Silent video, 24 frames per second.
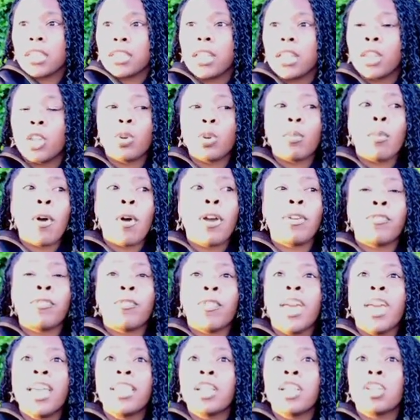The little boy
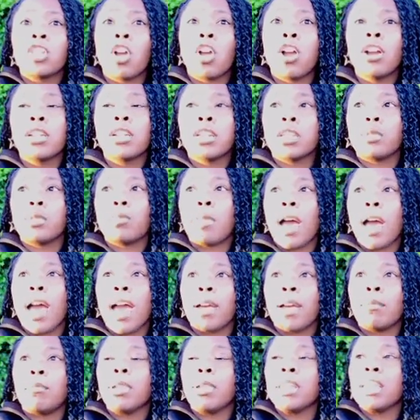fed the darkness
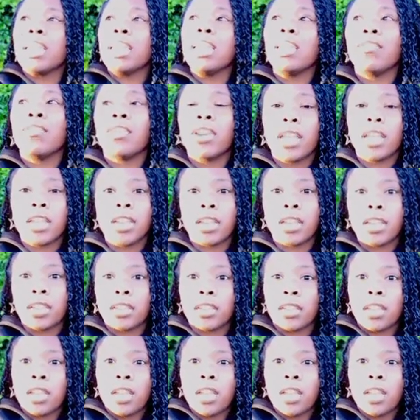by believing in it,